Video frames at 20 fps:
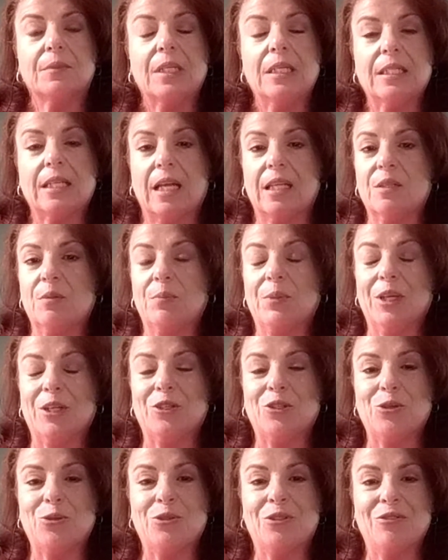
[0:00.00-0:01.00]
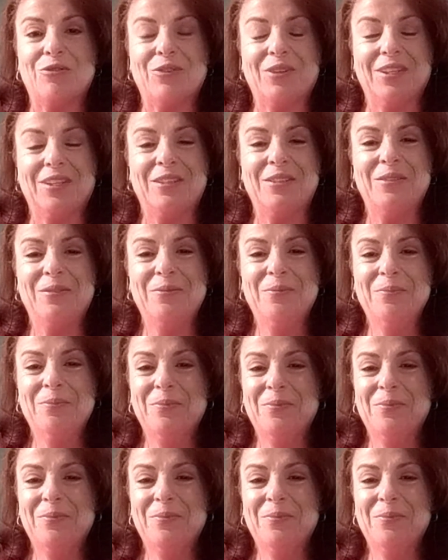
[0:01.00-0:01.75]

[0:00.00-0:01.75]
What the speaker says: He's got some big shoes to fill.